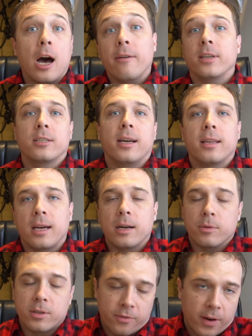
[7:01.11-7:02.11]
Obviously, I thought
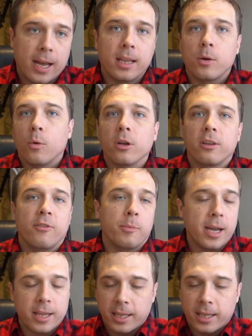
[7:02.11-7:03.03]
it was finally worth it for me.